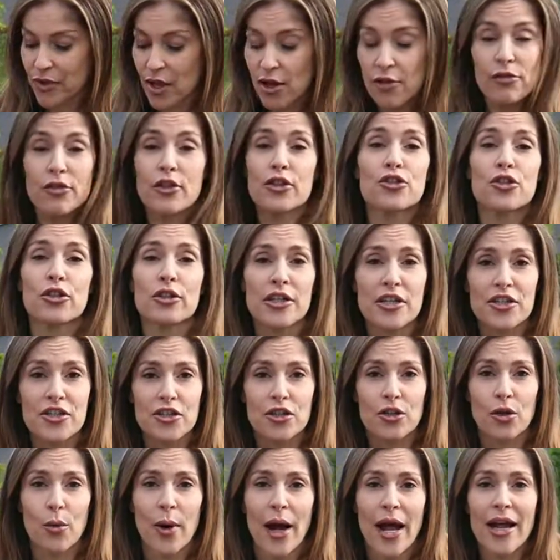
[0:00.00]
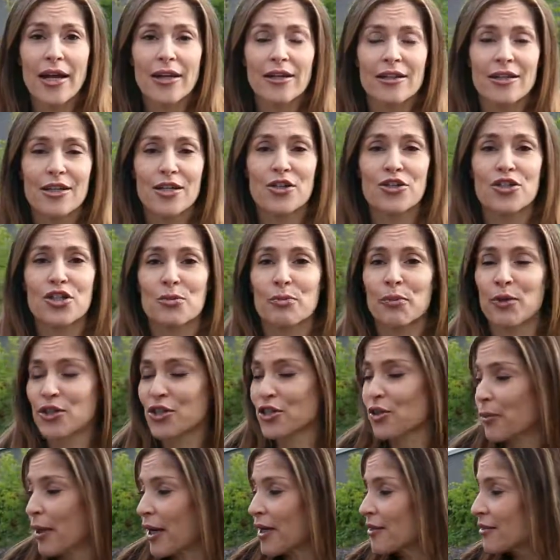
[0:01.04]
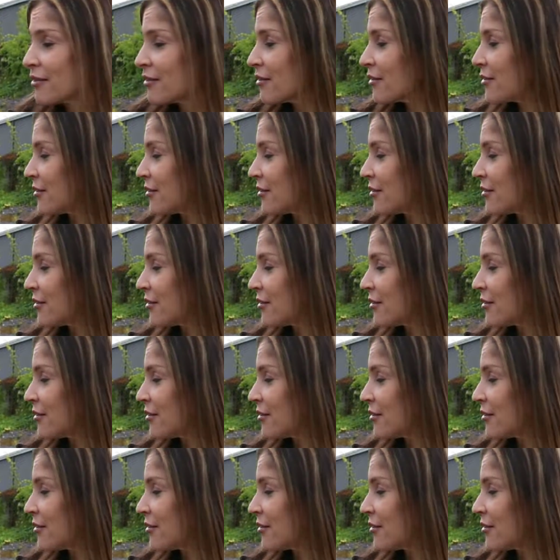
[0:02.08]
the traditional way. You just push the button,